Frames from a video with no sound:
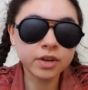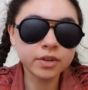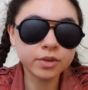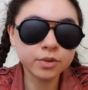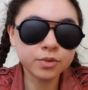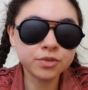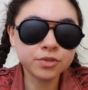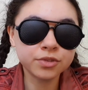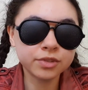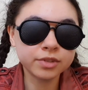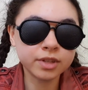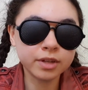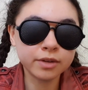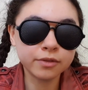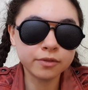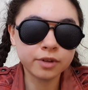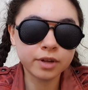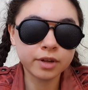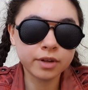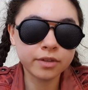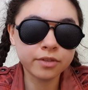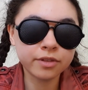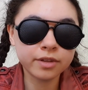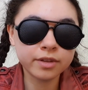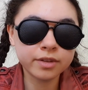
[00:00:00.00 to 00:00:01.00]
I used to live
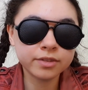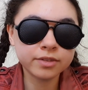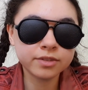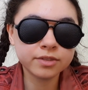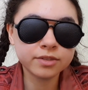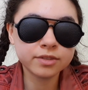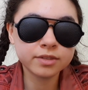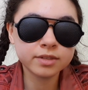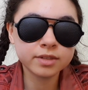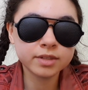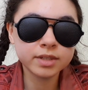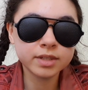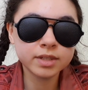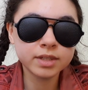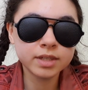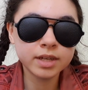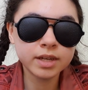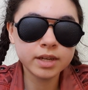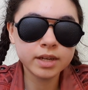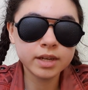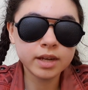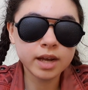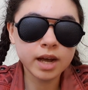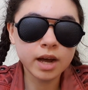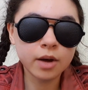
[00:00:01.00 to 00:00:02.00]
like this.
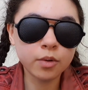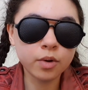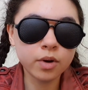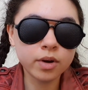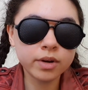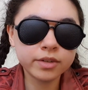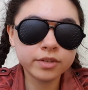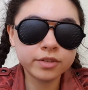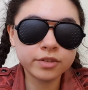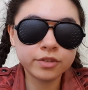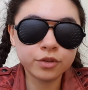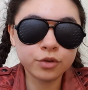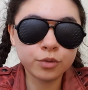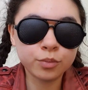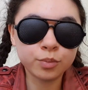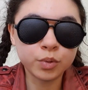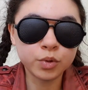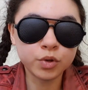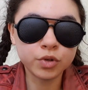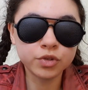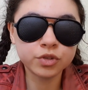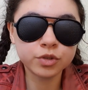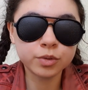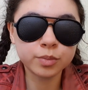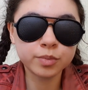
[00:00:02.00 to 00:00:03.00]
I wanted to do
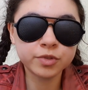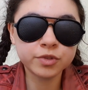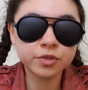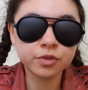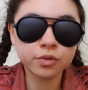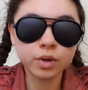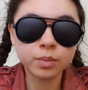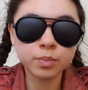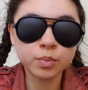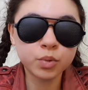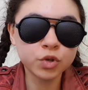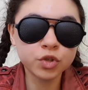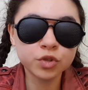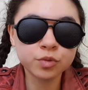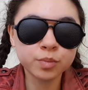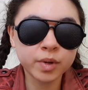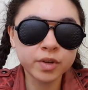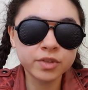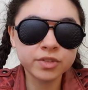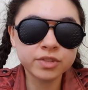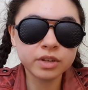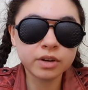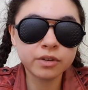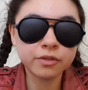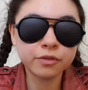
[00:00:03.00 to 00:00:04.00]
push-ups, so I pushed
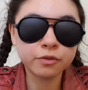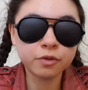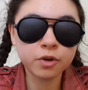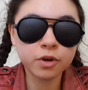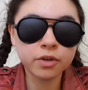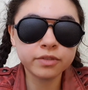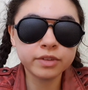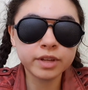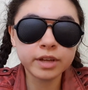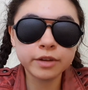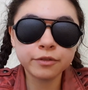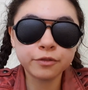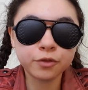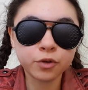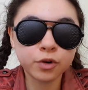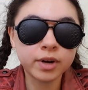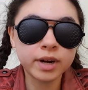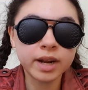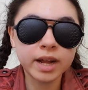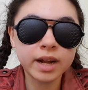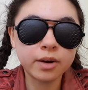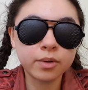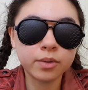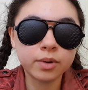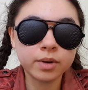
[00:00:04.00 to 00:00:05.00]
myself one day for
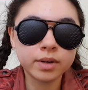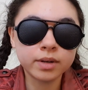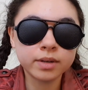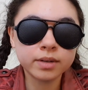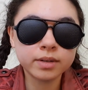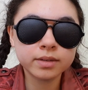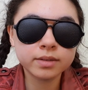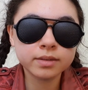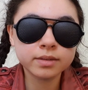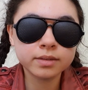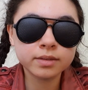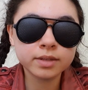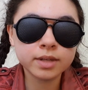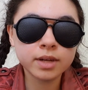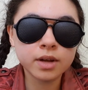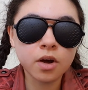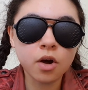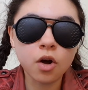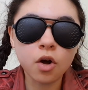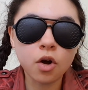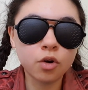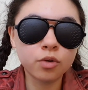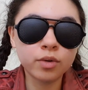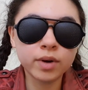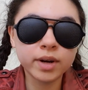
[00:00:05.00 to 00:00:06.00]
an hour,
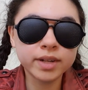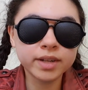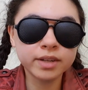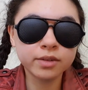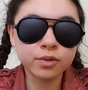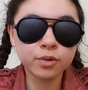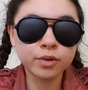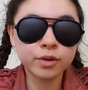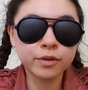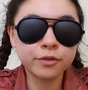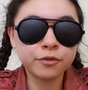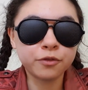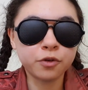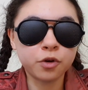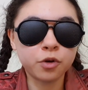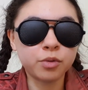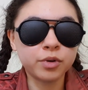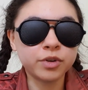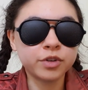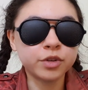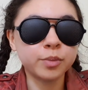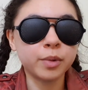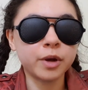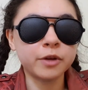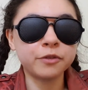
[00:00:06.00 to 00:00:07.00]
already looking
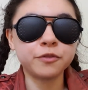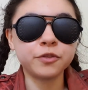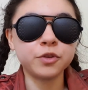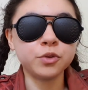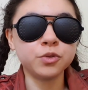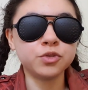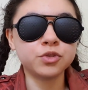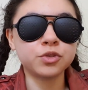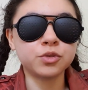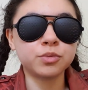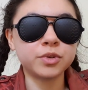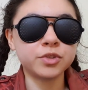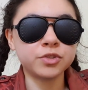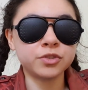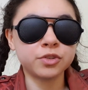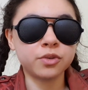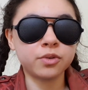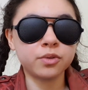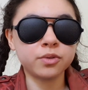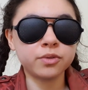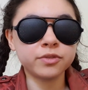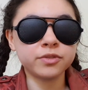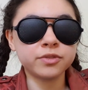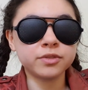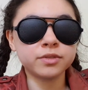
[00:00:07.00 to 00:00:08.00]
forward to my future
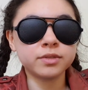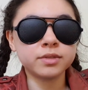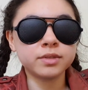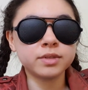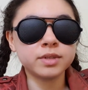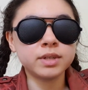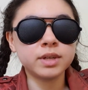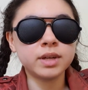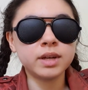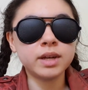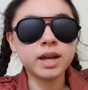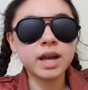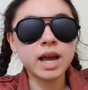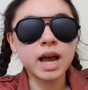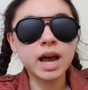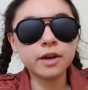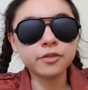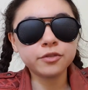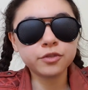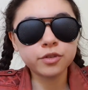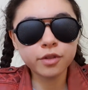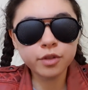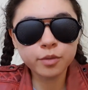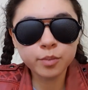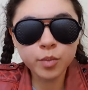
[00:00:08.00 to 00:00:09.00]
results.
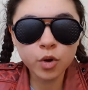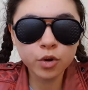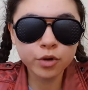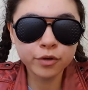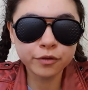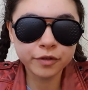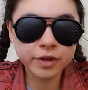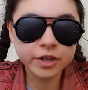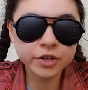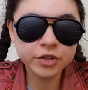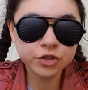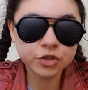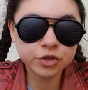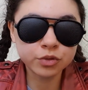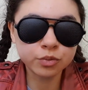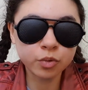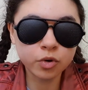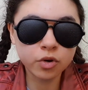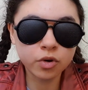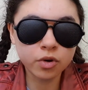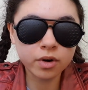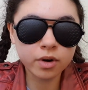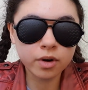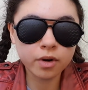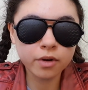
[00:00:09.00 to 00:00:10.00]
After the motivation
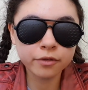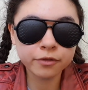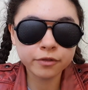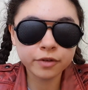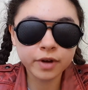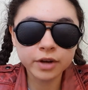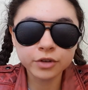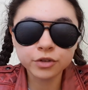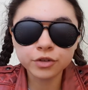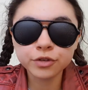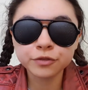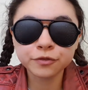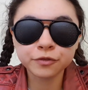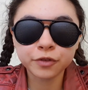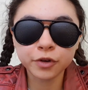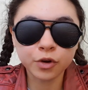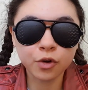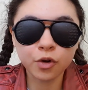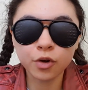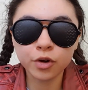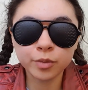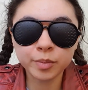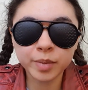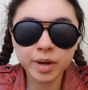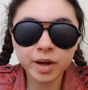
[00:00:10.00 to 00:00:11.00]
wore off, I just
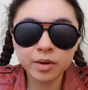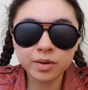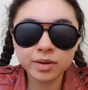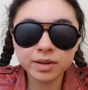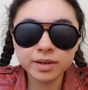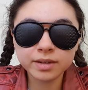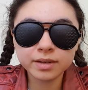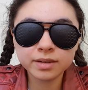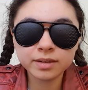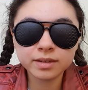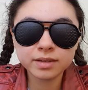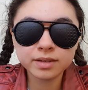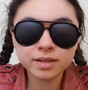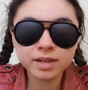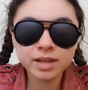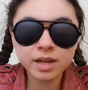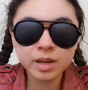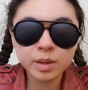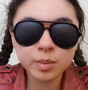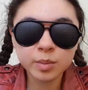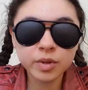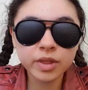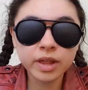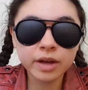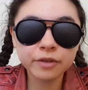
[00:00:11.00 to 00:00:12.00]
forgot about it,
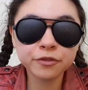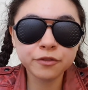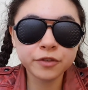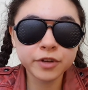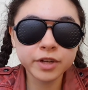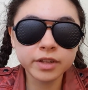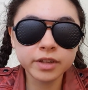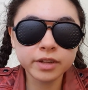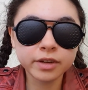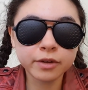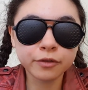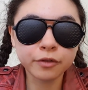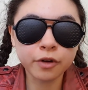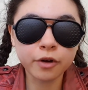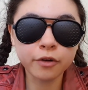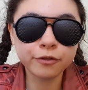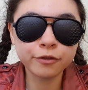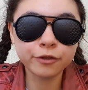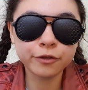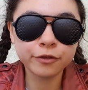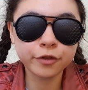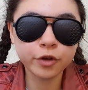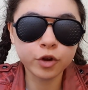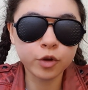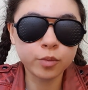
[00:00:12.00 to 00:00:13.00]
but that feeling of
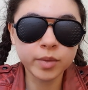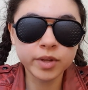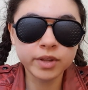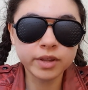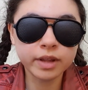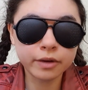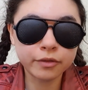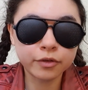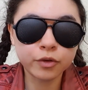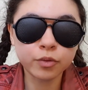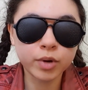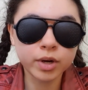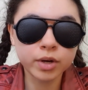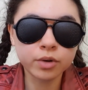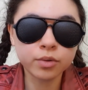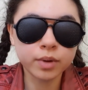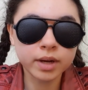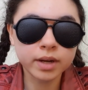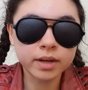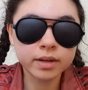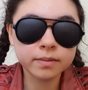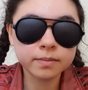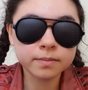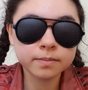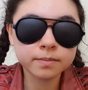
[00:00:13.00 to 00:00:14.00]
unfulfillment never went
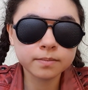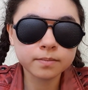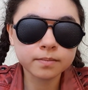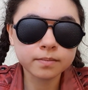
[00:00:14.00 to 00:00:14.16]
away.